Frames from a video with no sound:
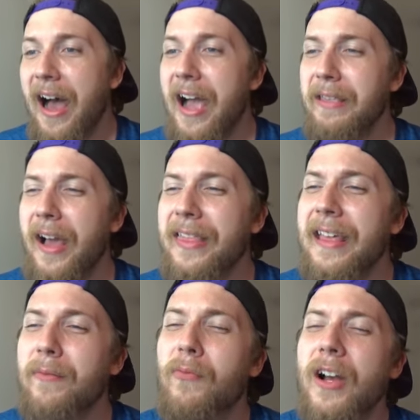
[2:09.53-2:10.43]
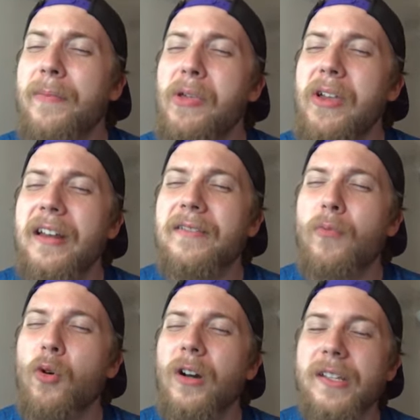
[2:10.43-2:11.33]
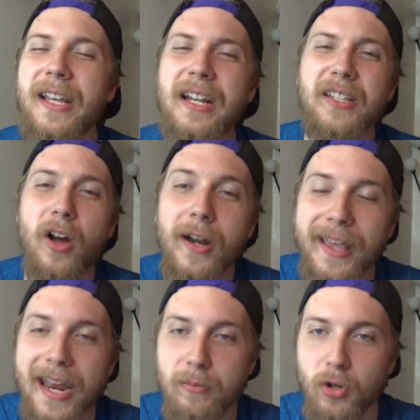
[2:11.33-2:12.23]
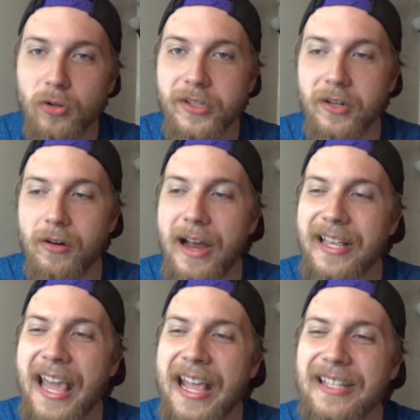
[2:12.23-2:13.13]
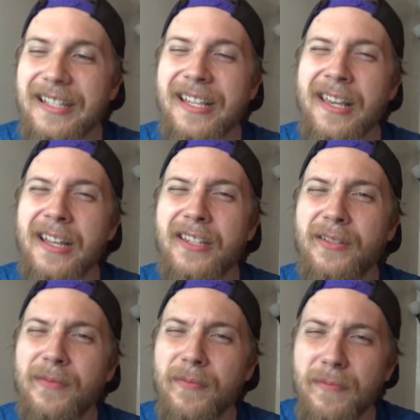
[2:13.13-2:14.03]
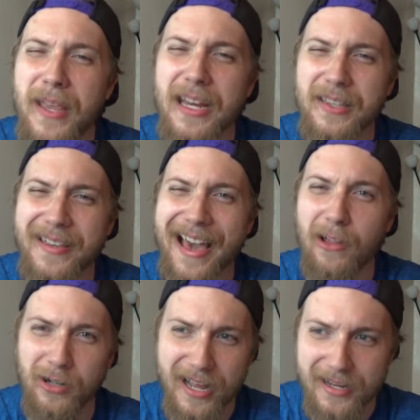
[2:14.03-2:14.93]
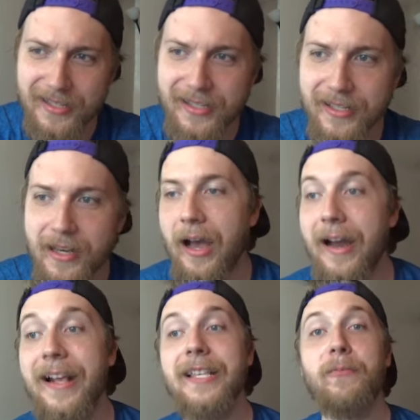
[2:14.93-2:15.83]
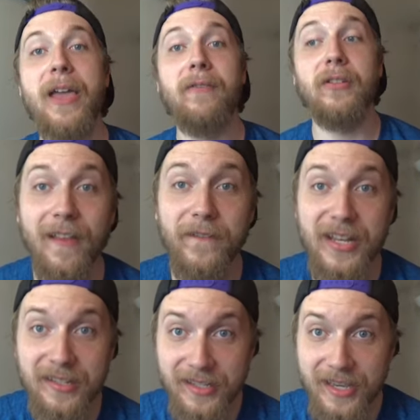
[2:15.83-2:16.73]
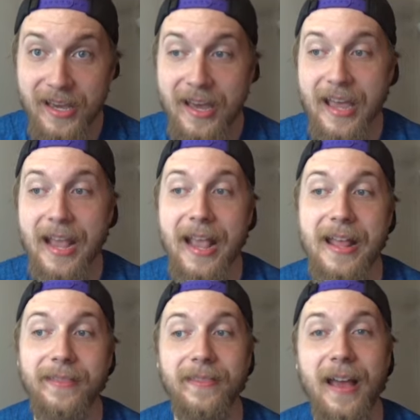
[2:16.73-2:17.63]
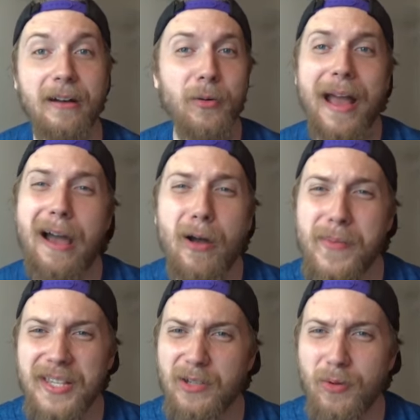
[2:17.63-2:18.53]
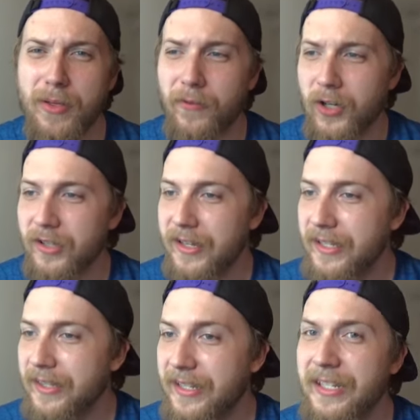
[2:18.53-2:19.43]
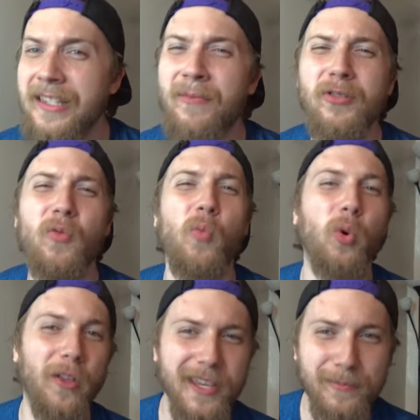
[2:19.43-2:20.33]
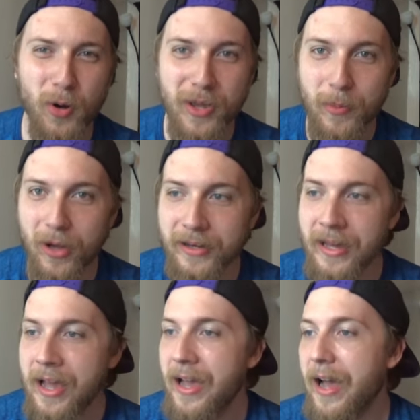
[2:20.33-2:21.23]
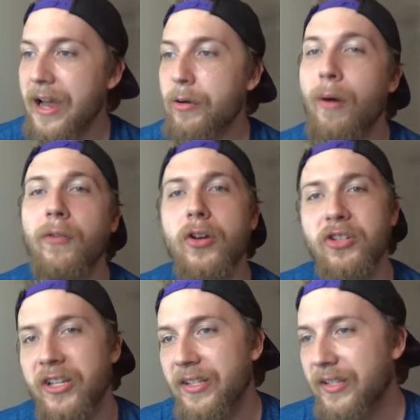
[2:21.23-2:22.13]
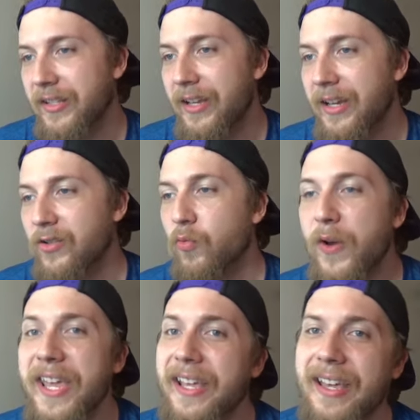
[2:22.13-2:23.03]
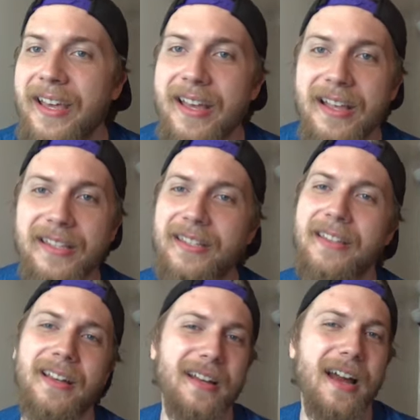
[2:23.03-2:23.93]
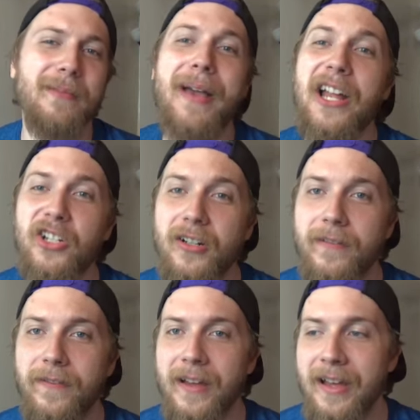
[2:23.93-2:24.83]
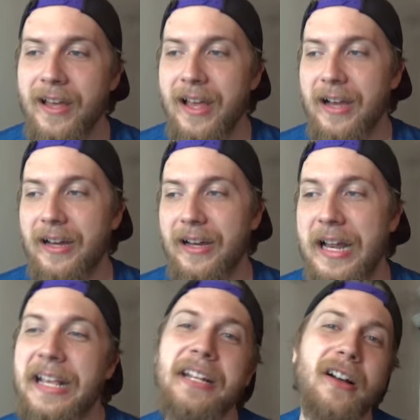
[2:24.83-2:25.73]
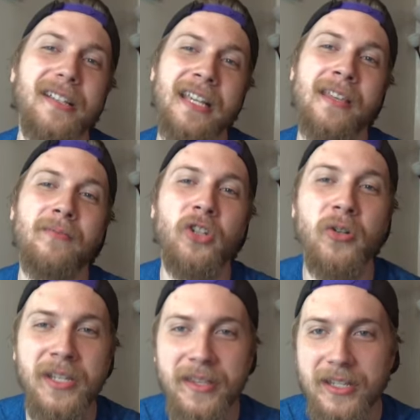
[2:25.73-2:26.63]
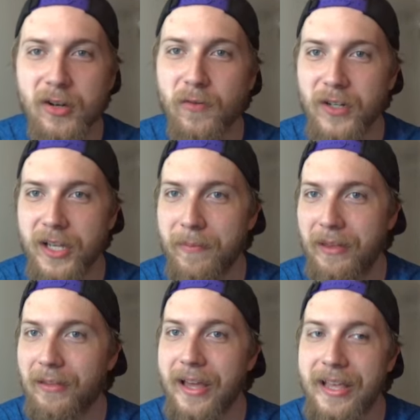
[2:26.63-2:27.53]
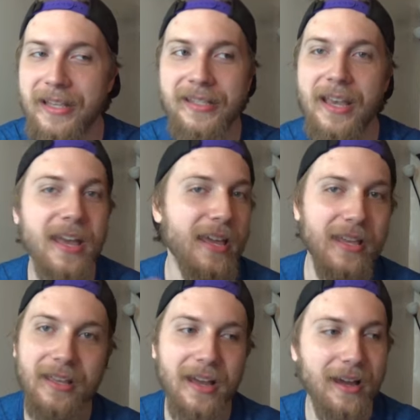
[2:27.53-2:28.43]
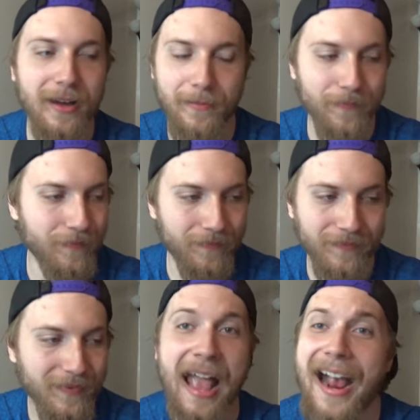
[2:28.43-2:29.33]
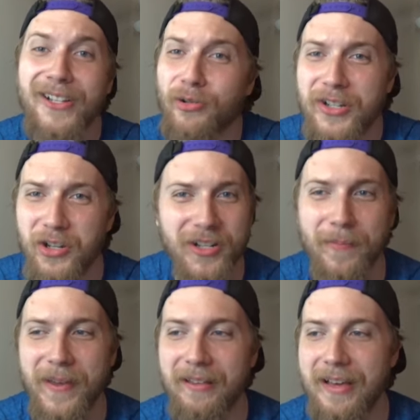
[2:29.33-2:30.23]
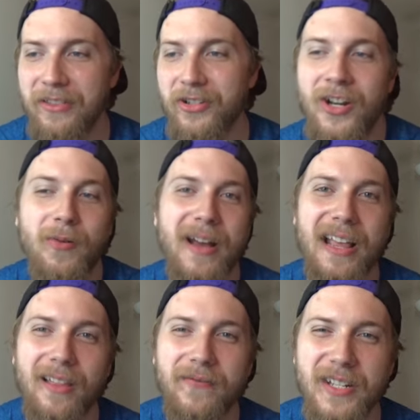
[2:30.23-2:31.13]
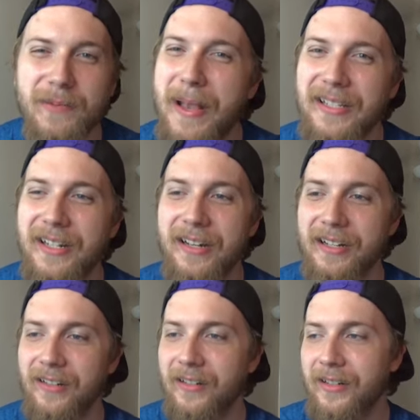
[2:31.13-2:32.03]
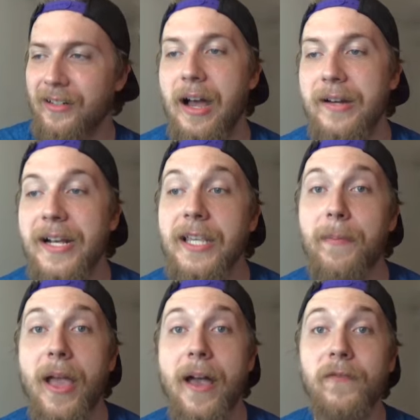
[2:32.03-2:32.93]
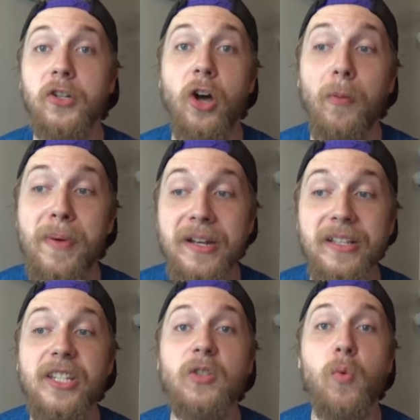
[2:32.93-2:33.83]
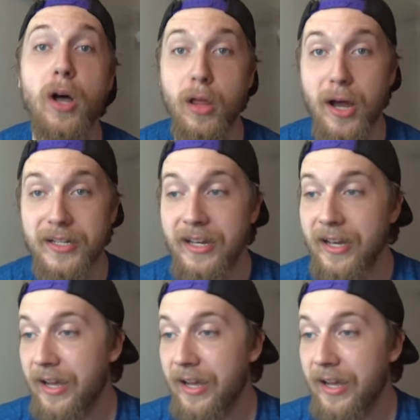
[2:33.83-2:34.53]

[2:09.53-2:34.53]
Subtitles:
I think a chameleon is more as like an exotic animal, so I can't see it being in the Galar Dex. Next up we have Luvdisc, and I don't know how I missed this one on the first list. This is the most worthless Pokemon. No evolutions, it's weak, it's unimaginative, and I cannot see them choosing this over something like, say, Haxorus or something. Like, there's no way a Luvdisc makes it in here. Next up I have Gulpin and Swalot.